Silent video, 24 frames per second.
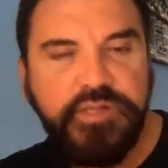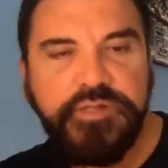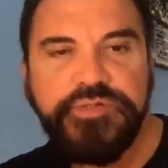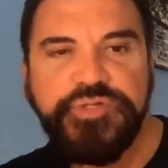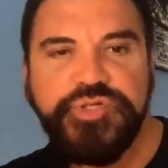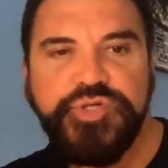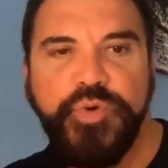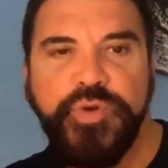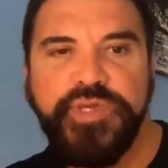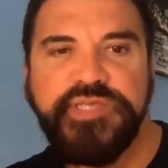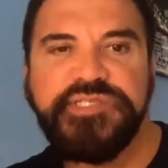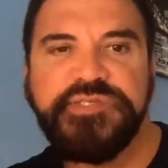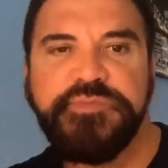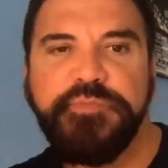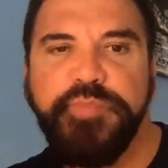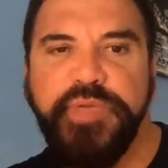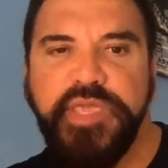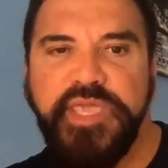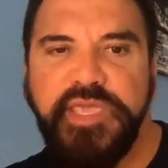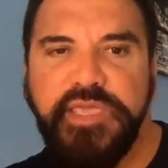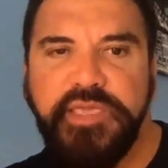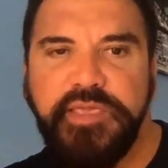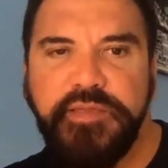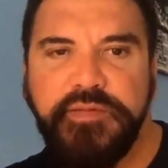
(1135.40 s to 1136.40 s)
Choice
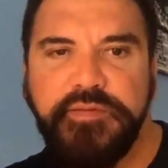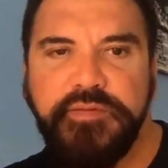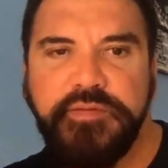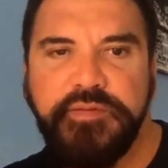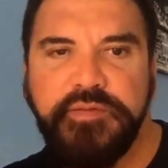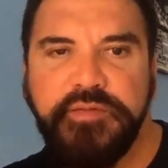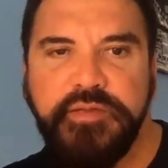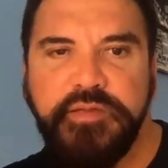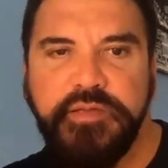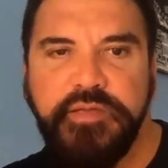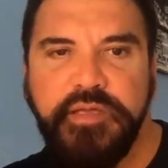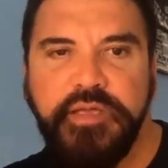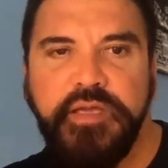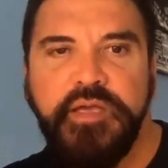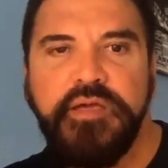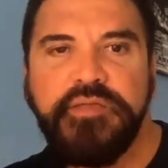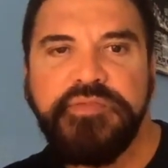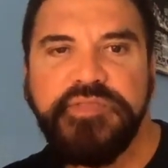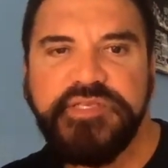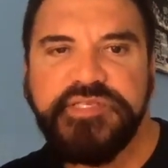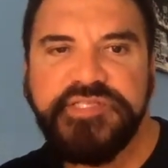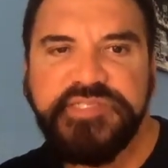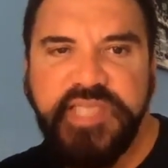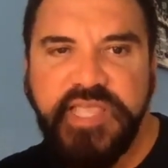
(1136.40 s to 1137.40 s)
B,
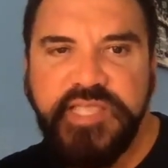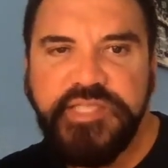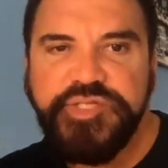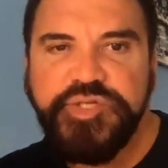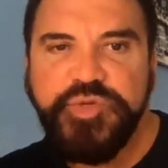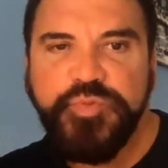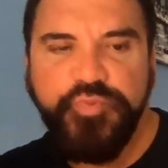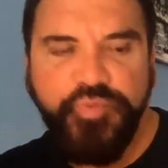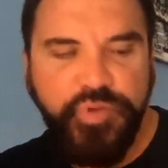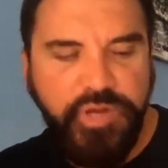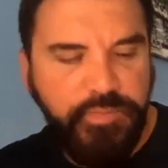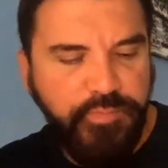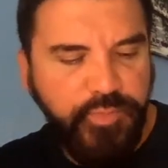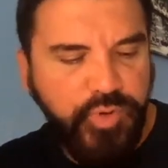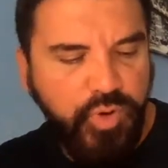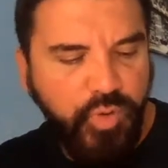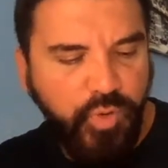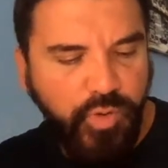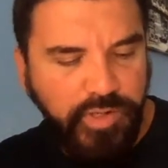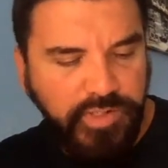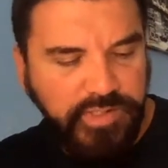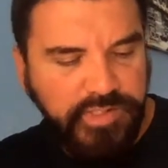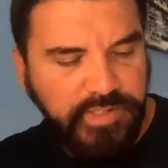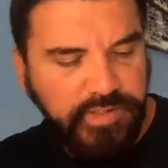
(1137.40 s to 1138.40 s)
the State Supreme
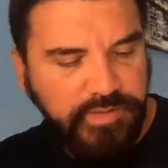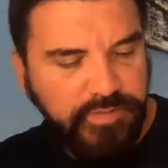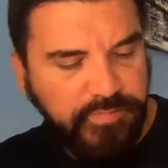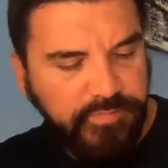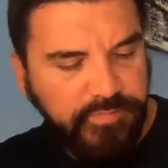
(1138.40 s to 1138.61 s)
Court.